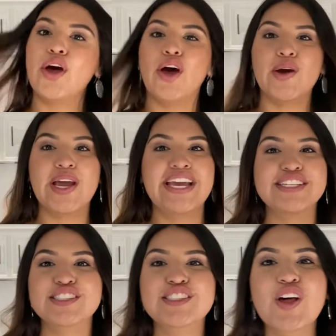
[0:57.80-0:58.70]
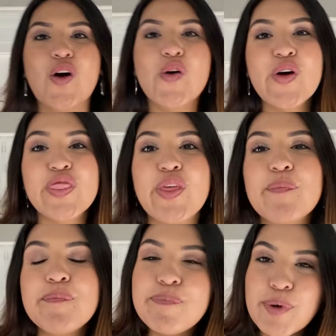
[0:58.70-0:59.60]
Okay, so the
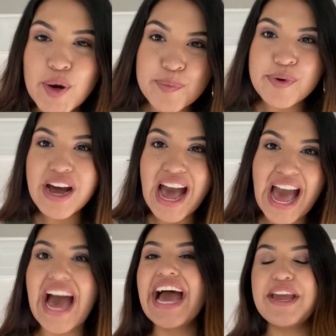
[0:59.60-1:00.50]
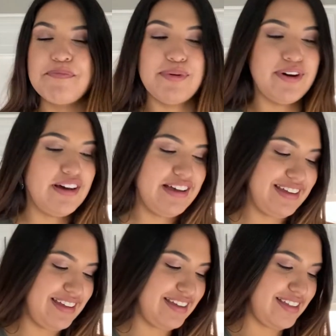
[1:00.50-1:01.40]
boba I
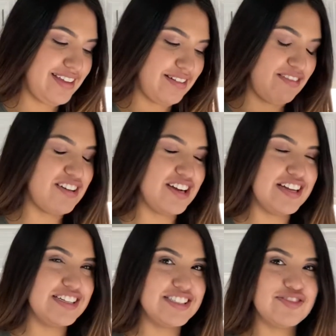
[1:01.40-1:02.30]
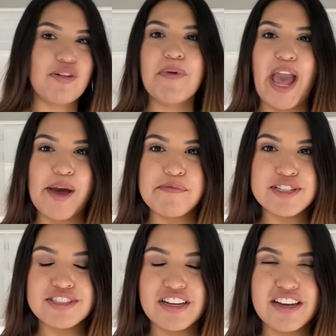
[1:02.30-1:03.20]
bought was from
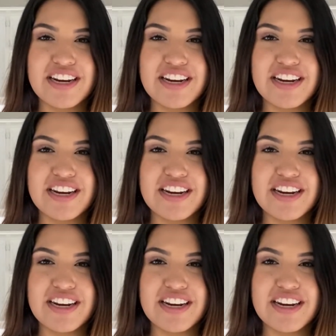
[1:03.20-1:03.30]
Amazon.